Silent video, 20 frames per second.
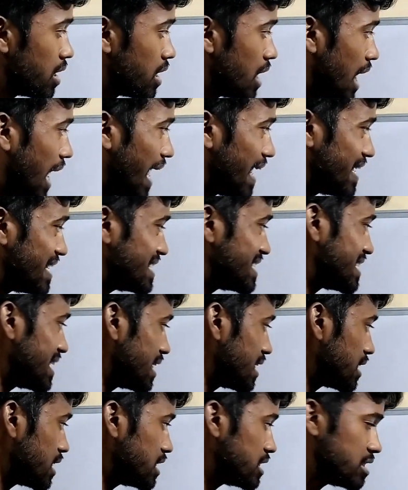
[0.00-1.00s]
in any
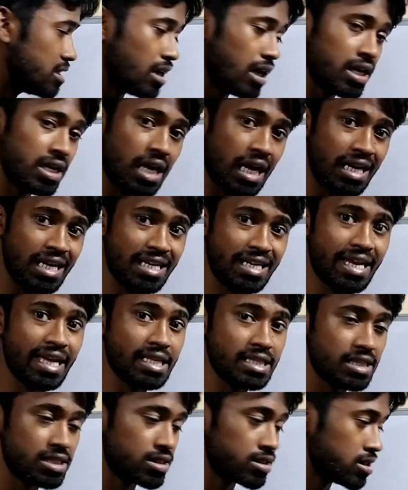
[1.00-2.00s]
sentence, in any
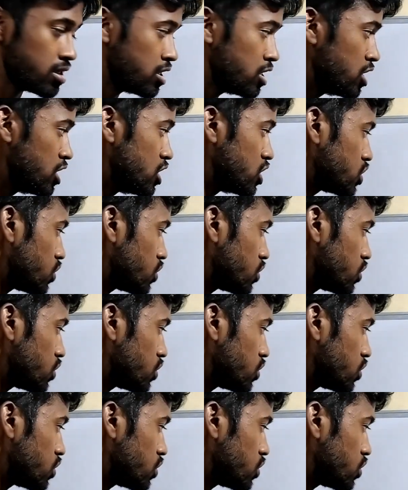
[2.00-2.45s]
tense.